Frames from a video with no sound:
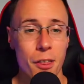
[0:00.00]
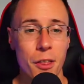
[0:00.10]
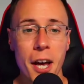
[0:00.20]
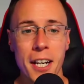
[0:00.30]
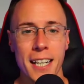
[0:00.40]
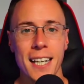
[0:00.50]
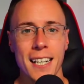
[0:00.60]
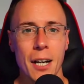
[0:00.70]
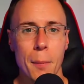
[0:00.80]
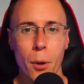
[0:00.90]
Thirdly,
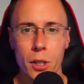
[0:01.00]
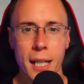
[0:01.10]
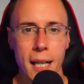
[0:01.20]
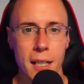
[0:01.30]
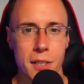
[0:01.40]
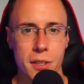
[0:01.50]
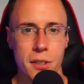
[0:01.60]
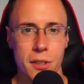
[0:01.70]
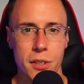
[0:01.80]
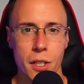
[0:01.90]
podcast.
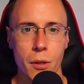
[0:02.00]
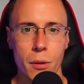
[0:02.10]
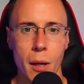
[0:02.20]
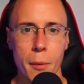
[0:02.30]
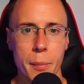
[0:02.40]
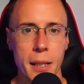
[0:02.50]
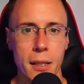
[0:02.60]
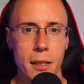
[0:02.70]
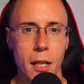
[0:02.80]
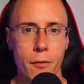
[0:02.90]
So I'm a big
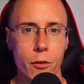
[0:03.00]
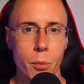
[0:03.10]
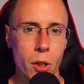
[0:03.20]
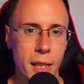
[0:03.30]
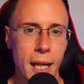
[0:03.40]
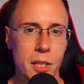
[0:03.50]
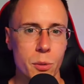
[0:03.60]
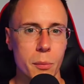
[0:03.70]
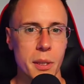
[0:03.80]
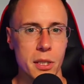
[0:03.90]
lover of podcasts
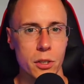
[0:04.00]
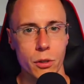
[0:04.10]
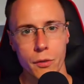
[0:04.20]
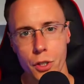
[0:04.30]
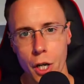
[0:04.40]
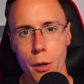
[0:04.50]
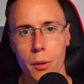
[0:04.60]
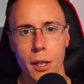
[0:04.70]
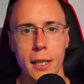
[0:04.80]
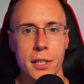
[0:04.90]
with a business growth show,
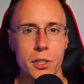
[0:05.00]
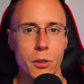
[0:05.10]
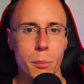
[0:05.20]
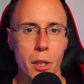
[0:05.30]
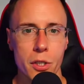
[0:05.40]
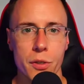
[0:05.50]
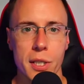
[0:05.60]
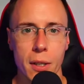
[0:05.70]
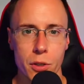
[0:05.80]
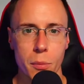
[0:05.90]
and I listen to a bunch of
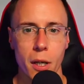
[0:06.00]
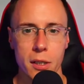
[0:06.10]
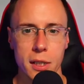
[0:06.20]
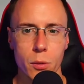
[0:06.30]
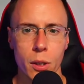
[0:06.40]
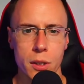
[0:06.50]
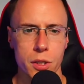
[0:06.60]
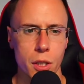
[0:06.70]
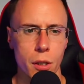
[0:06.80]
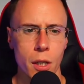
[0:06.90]
sales and marketing ones.
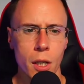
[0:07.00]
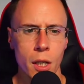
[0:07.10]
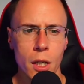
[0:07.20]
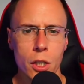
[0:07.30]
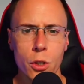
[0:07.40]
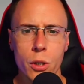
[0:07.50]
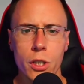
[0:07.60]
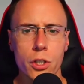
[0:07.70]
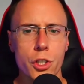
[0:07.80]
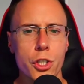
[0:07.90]
So you could
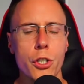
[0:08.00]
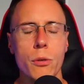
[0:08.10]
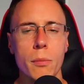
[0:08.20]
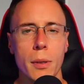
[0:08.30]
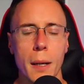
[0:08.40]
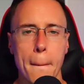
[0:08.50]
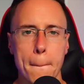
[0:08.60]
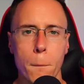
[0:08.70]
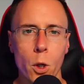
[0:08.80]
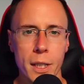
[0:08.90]
consume
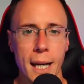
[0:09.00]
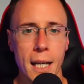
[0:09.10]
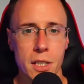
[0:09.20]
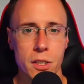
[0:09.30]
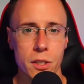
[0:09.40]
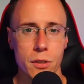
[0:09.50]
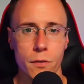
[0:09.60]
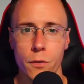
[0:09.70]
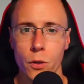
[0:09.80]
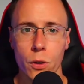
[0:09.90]
podcasts
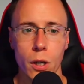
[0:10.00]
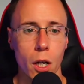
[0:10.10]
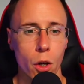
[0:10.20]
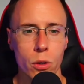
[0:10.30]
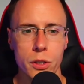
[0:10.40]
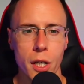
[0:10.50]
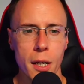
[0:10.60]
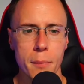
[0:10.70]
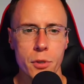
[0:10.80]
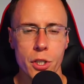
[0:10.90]
for a long
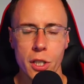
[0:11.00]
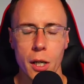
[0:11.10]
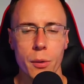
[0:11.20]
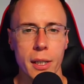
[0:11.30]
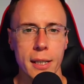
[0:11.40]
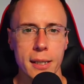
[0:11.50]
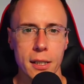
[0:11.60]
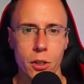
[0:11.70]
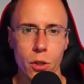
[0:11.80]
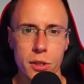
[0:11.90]
time, just like with
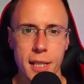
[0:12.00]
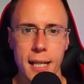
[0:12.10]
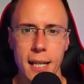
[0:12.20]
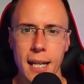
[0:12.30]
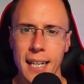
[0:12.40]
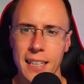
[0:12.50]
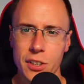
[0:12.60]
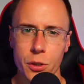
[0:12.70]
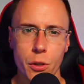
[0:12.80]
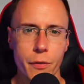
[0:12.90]
LinkedIn content,
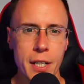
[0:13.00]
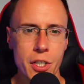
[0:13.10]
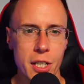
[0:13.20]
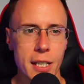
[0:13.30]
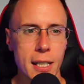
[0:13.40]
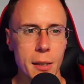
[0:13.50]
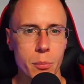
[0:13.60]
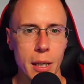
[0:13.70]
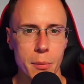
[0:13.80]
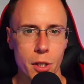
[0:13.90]
until you eventually need
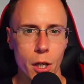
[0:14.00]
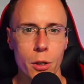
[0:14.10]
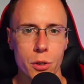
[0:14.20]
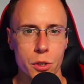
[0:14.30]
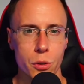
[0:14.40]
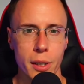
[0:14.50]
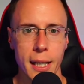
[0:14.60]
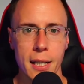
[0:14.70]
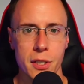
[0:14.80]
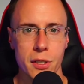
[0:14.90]
perhaps the host or a
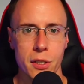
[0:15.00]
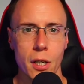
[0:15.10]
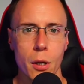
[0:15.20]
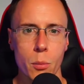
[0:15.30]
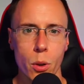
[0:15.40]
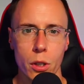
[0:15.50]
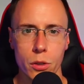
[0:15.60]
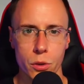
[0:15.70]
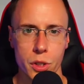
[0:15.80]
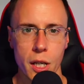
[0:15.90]
guest's product
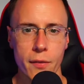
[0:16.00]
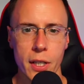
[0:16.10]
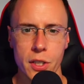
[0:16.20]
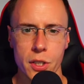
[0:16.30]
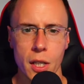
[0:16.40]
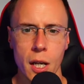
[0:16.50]
or service.